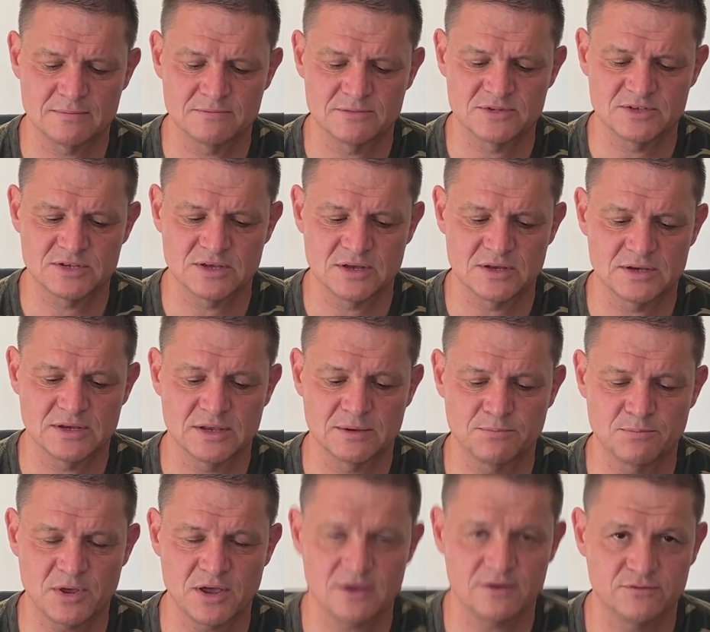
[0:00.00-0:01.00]
So yeah,
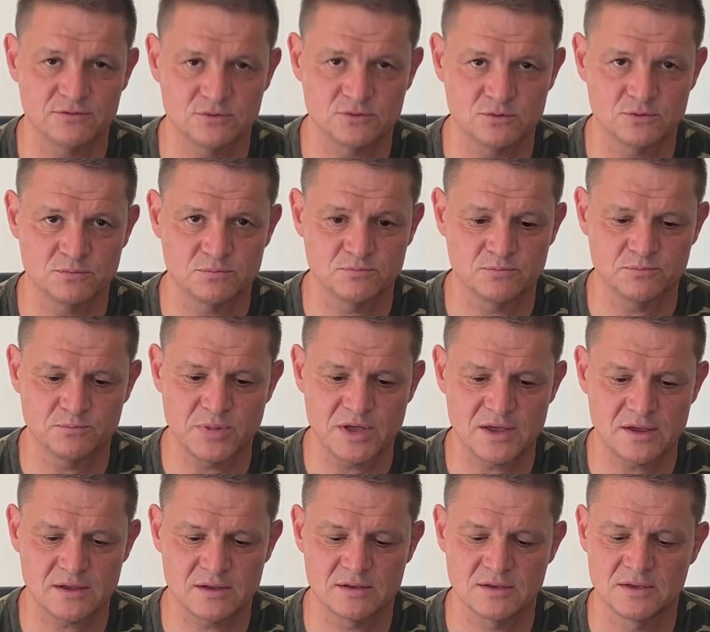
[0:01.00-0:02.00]
powerful little
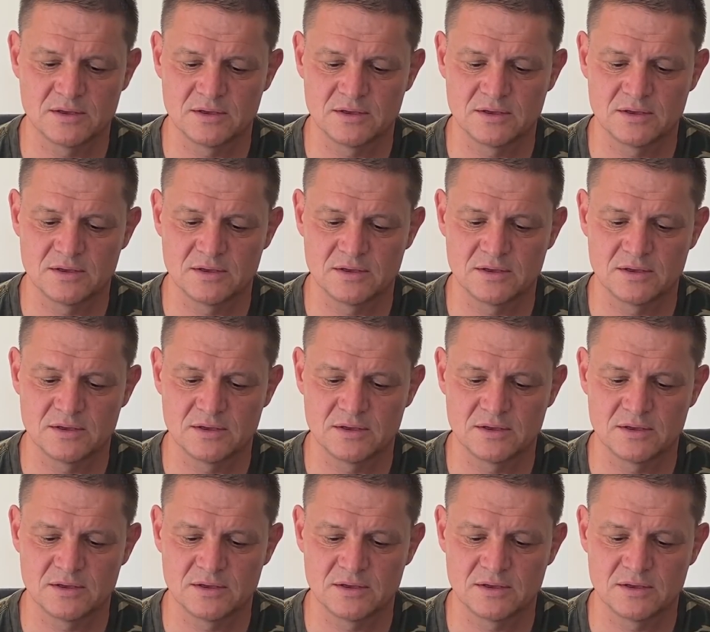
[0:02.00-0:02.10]
pack.